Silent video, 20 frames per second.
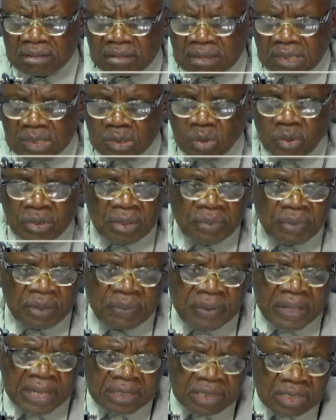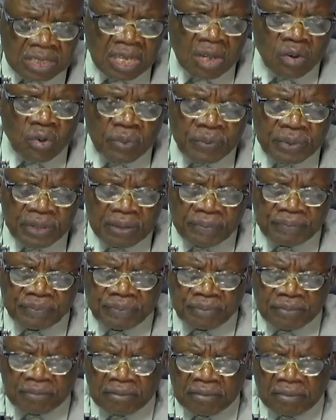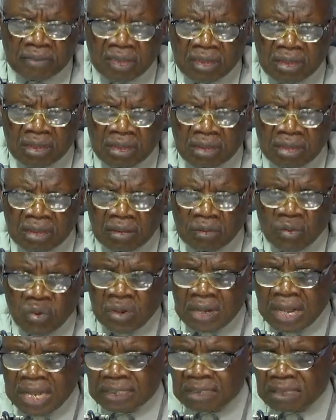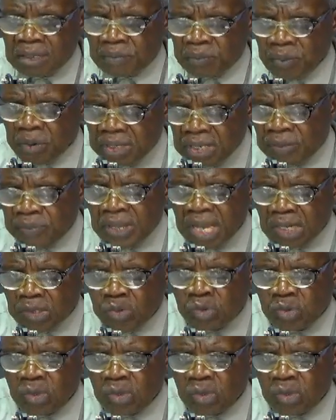So ye be be a tear will be. O Cassam Bonnie be a two